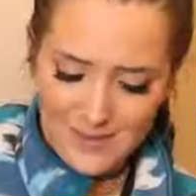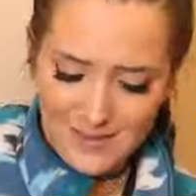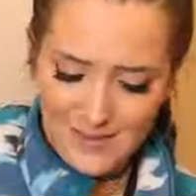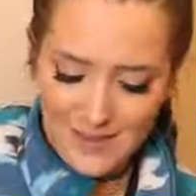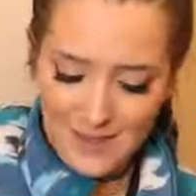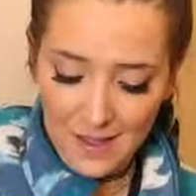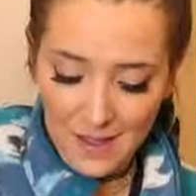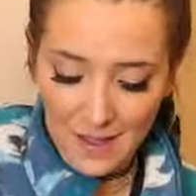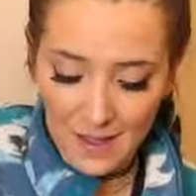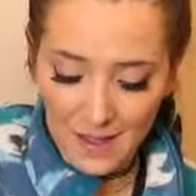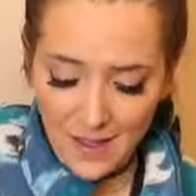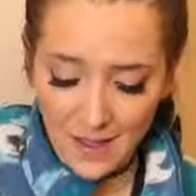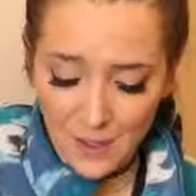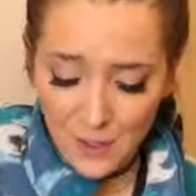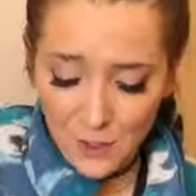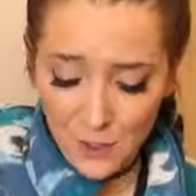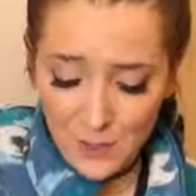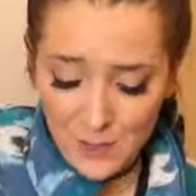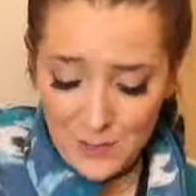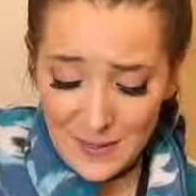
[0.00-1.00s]
is like,
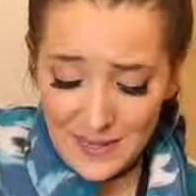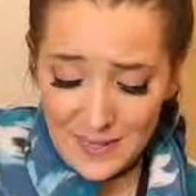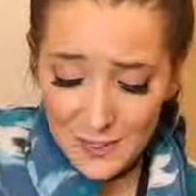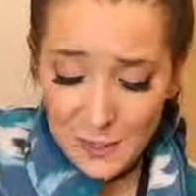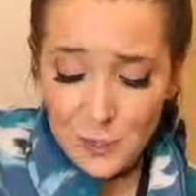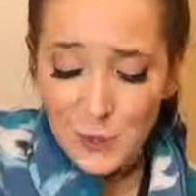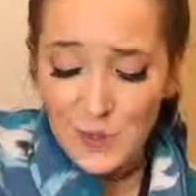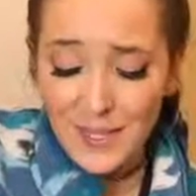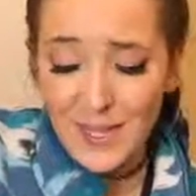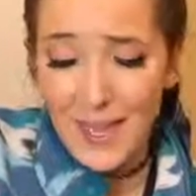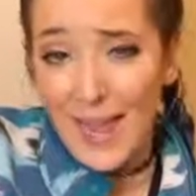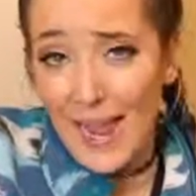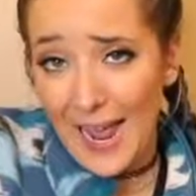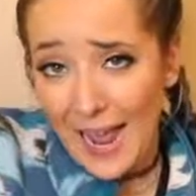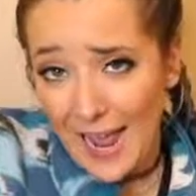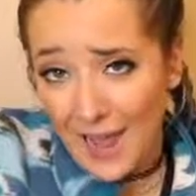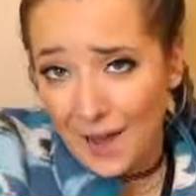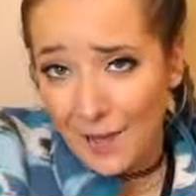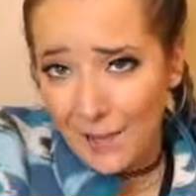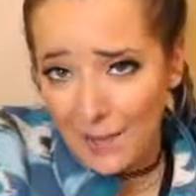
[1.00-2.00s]
just because you
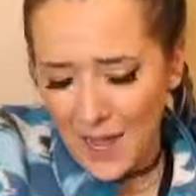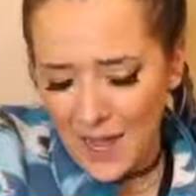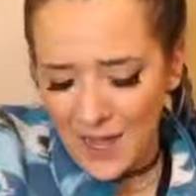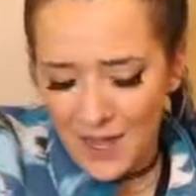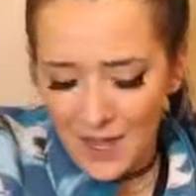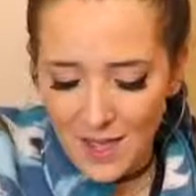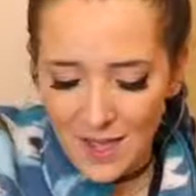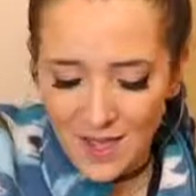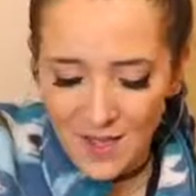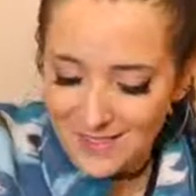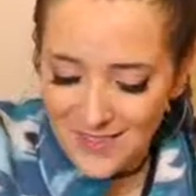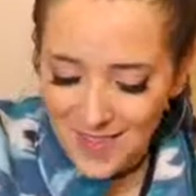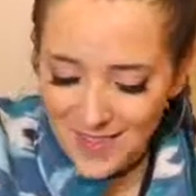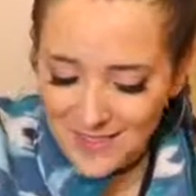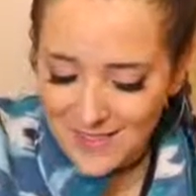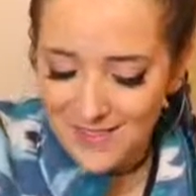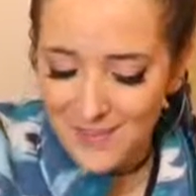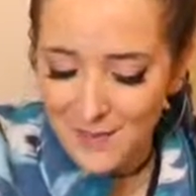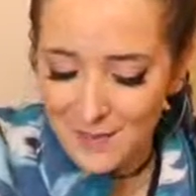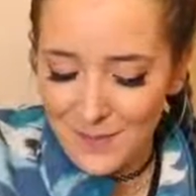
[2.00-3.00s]
can make it
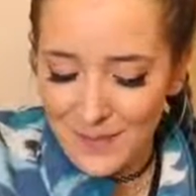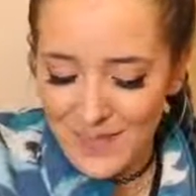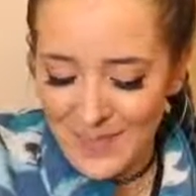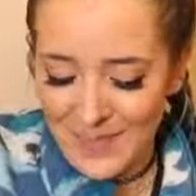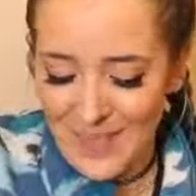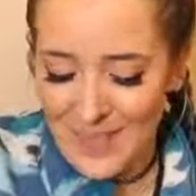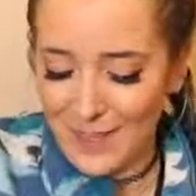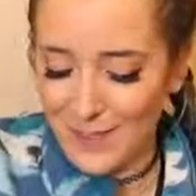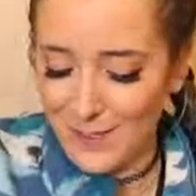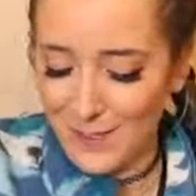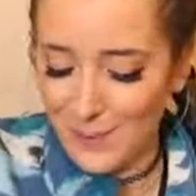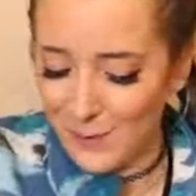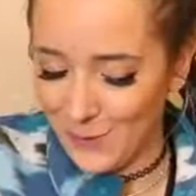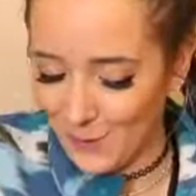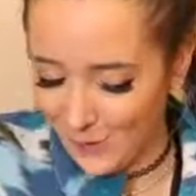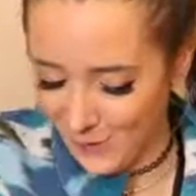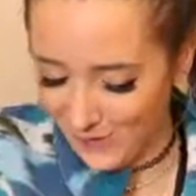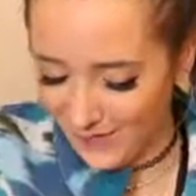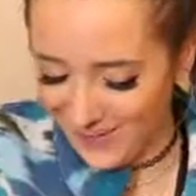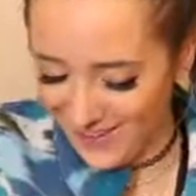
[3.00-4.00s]
doesn't mean that you
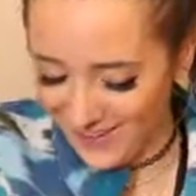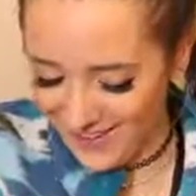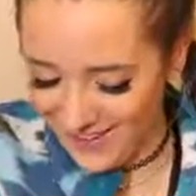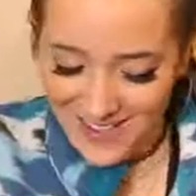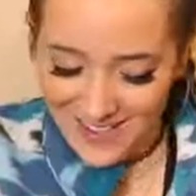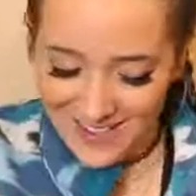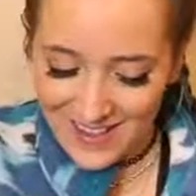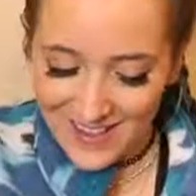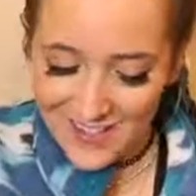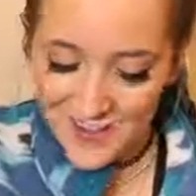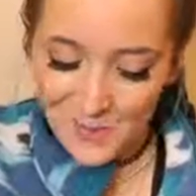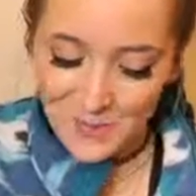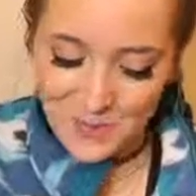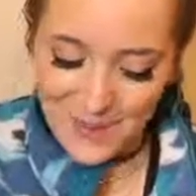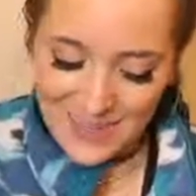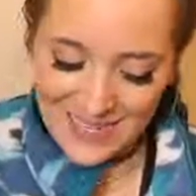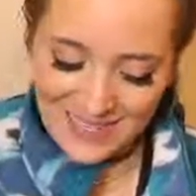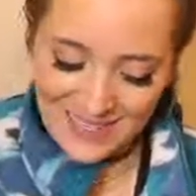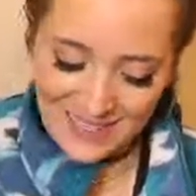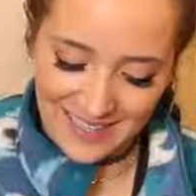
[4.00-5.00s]
should. That's
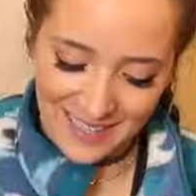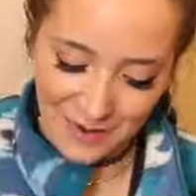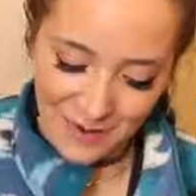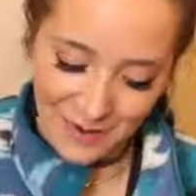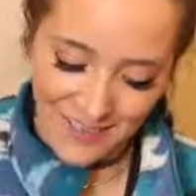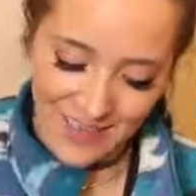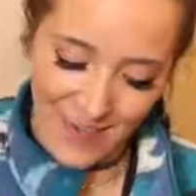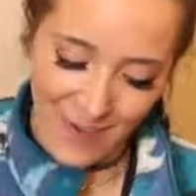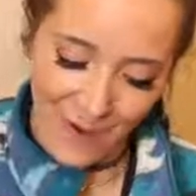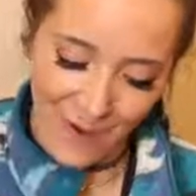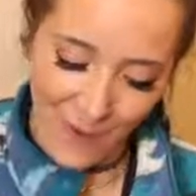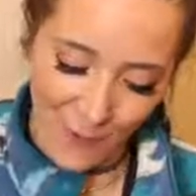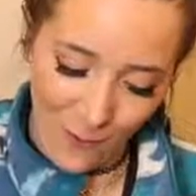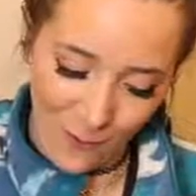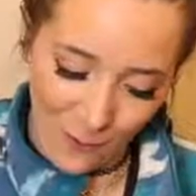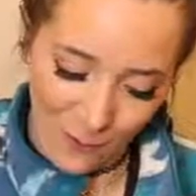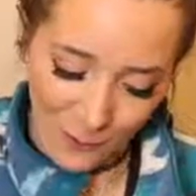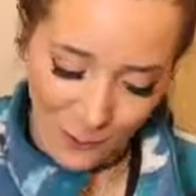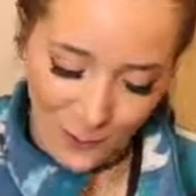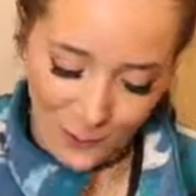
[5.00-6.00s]
basically what that
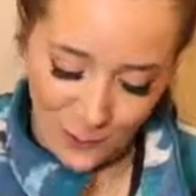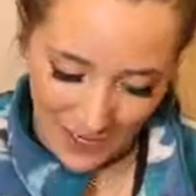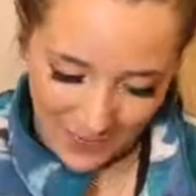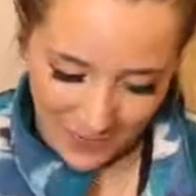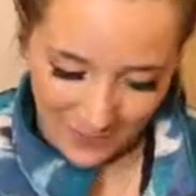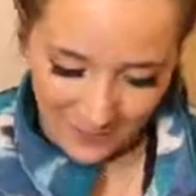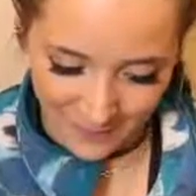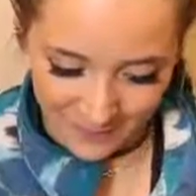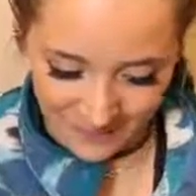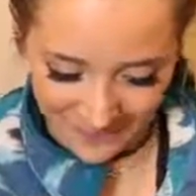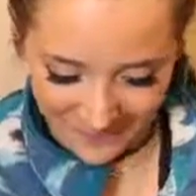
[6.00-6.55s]
whole channel